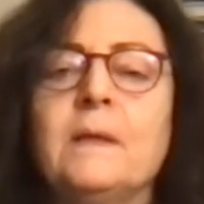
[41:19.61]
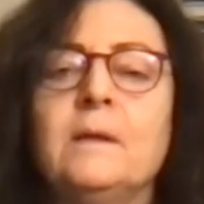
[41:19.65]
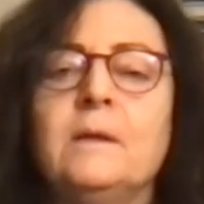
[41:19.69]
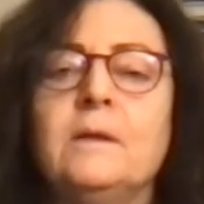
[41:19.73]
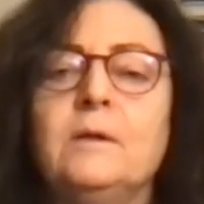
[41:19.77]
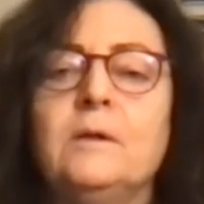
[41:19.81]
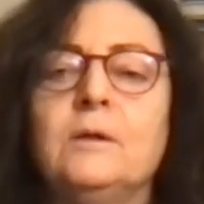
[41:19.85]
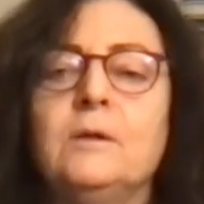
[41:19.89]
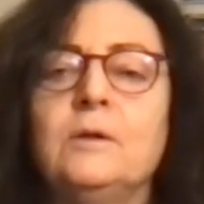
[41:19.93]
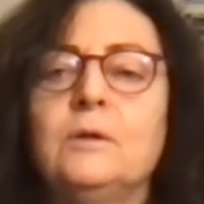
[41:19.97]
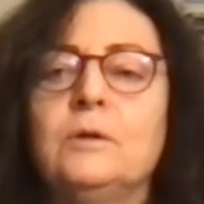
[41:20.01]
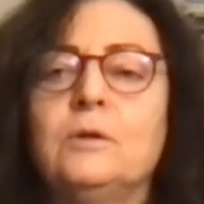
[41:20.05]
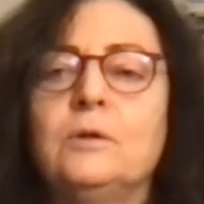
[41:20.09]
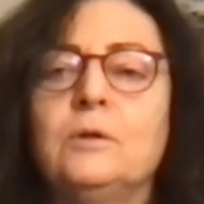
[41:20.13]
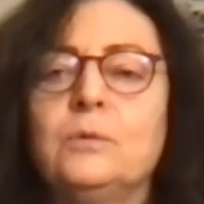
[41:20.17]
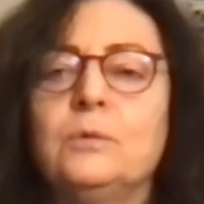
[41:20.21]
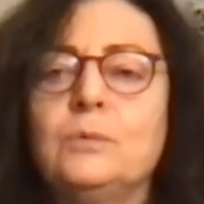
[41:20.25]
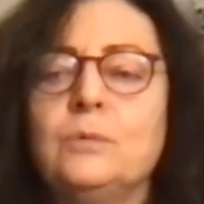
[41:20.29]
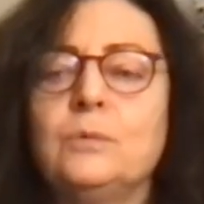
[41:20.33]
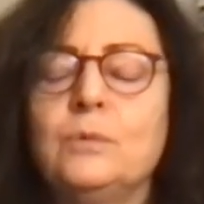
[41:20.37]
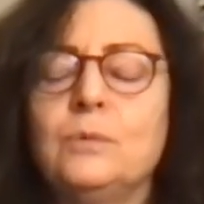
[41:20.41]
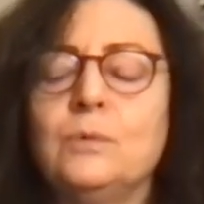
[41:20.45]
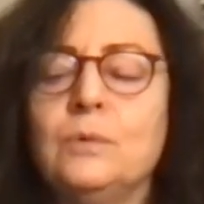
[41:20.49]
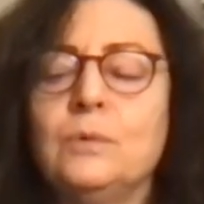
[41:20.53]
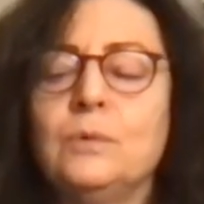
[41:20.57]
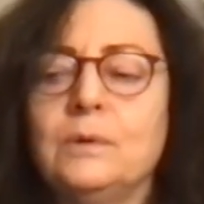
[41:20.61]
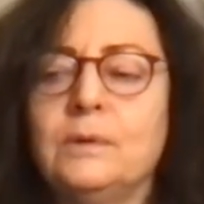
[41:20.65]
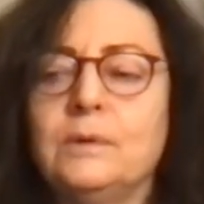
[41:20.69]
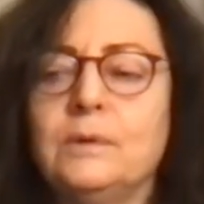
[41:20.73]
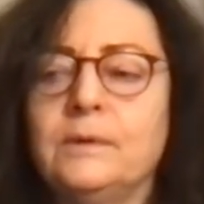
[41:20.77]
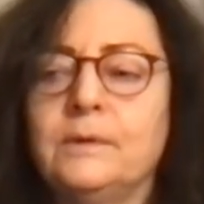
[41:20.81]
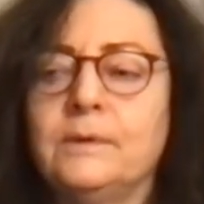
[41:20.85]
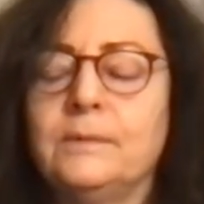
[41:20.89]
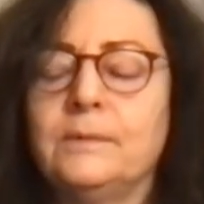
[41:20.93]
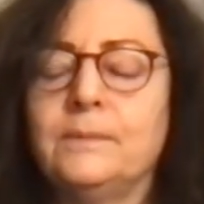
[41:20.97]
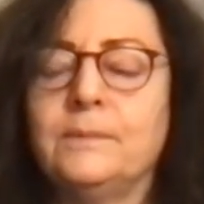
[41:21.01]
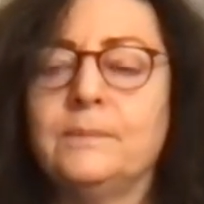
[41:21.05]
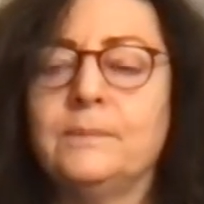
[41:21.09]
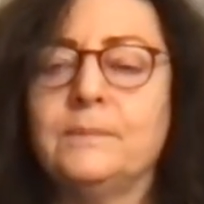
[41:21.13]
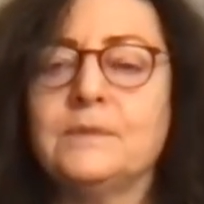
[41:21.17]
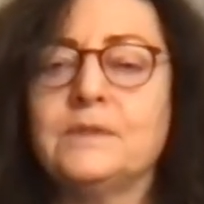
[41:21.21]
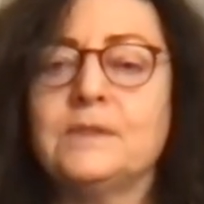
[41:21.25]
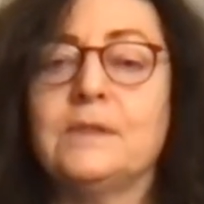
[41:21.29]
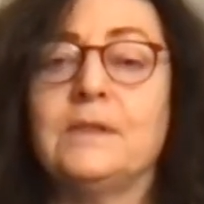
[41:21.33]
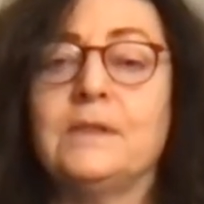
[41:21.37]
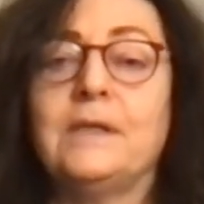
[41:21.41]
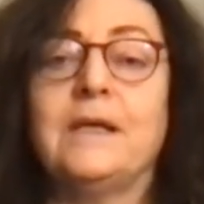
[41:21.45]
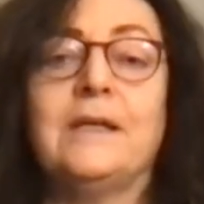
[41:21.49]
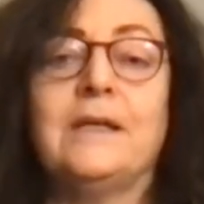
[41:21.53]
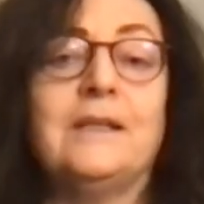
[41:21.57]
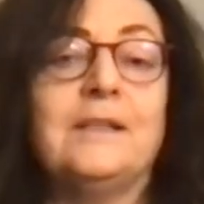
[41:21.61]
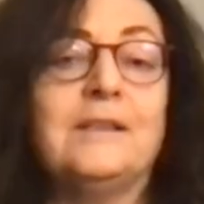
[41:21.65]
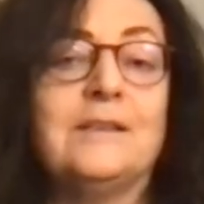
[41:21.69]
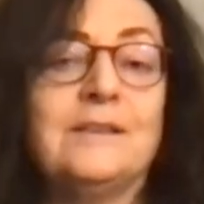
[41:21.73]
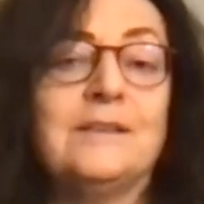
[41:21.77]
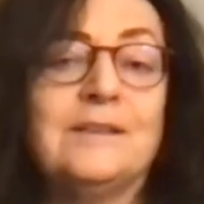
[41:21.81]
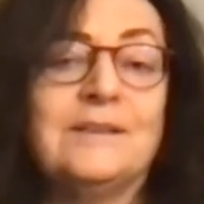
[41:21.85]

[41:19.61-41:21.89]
uh, to um, the late